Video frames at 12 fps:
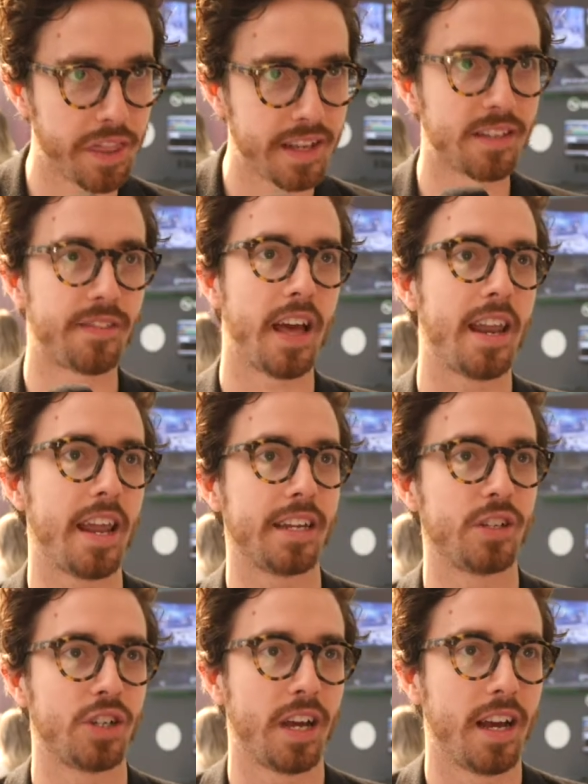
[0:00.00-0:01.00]
things of that
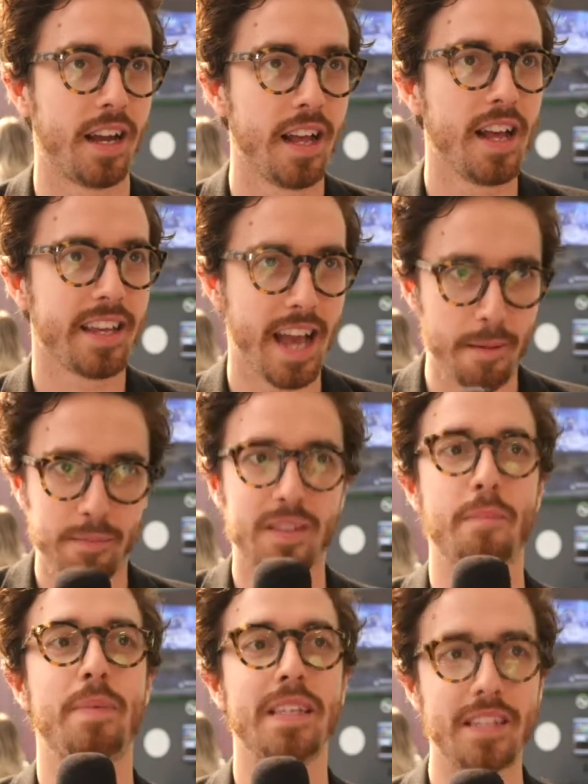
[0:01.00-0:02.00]
nature. Yeah, it's a
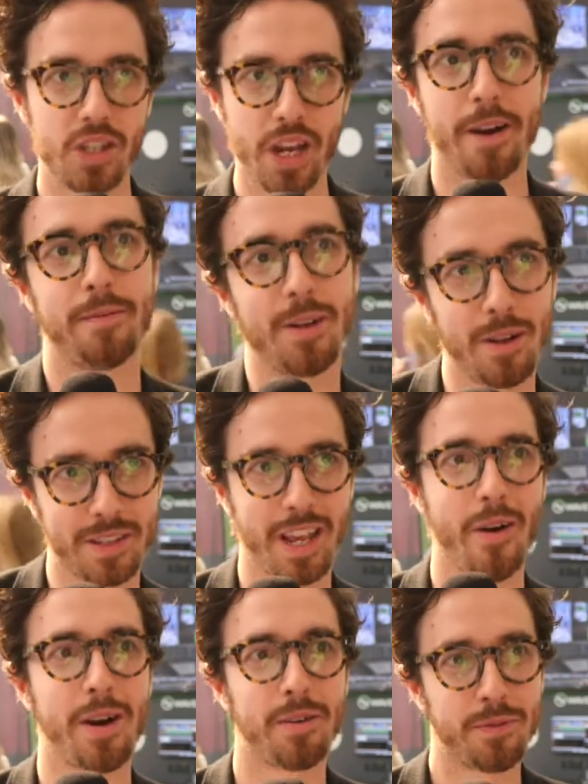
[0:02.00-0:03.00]
busy show. Lots
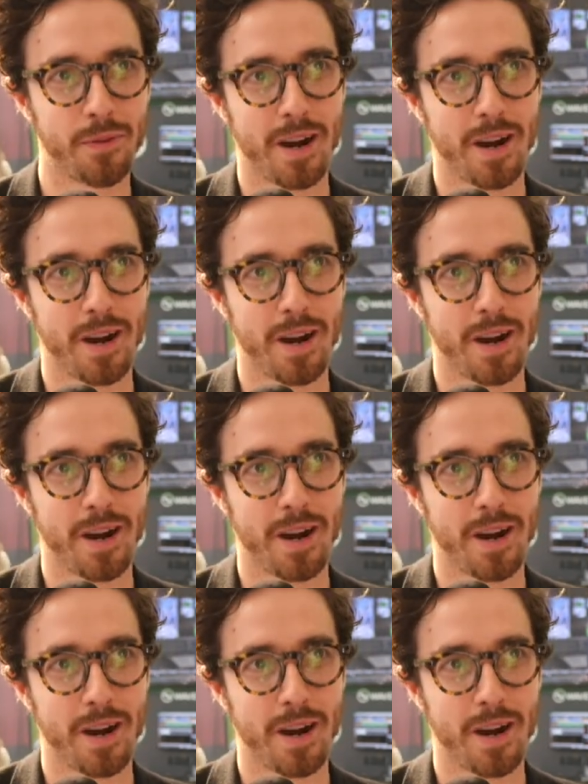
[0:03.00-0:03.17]
going on for